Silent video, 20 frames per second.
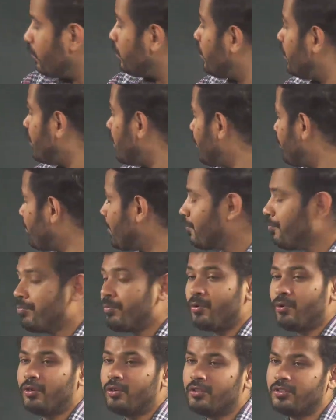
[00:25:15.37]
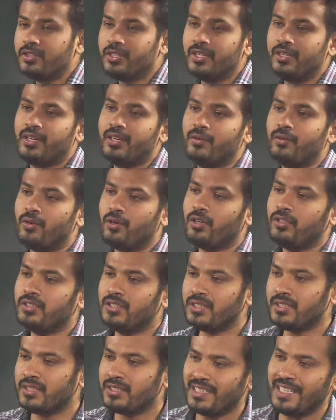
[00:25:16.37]
that number of protons and neutrons
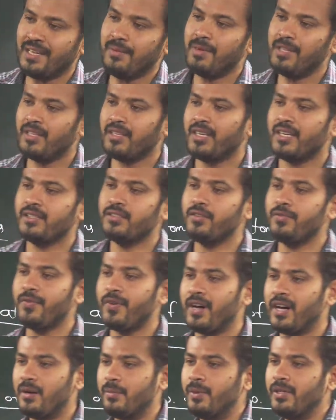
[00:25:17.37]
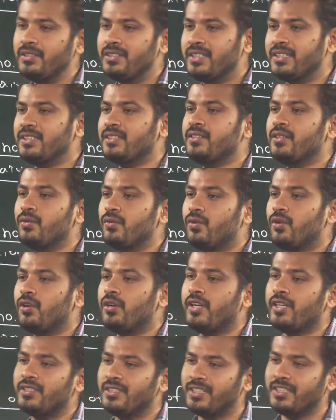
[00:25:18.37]
is same in the case of carbon, 6 neutron
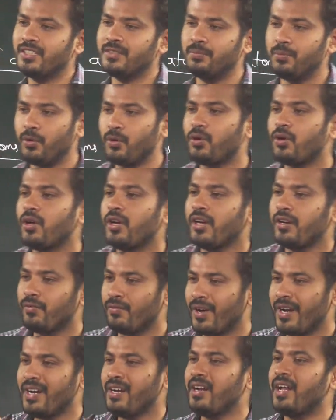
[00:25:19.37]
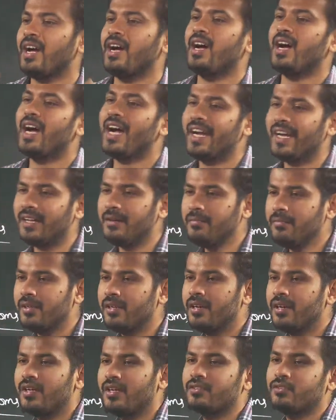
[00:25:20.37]
and 6 proton in one
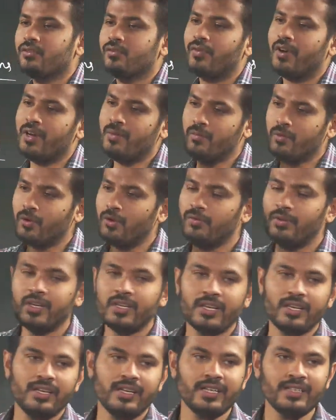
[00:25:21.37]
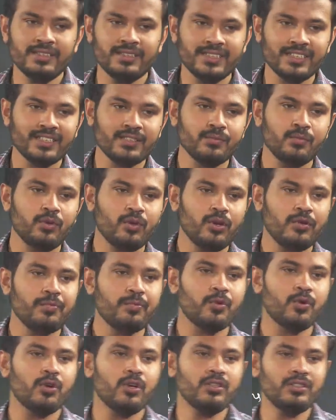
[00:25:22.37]
atom. So 1 mole will contain 6 mole of
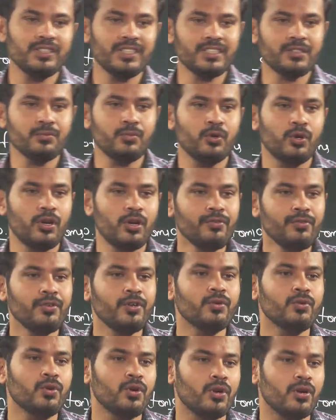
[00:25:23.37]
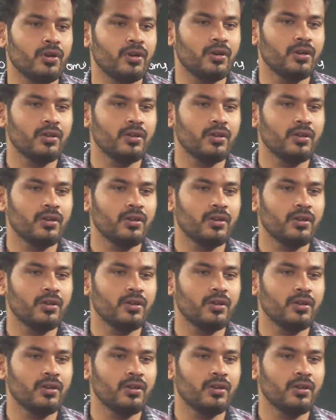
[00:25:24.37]
proton, 6 mole of neutron.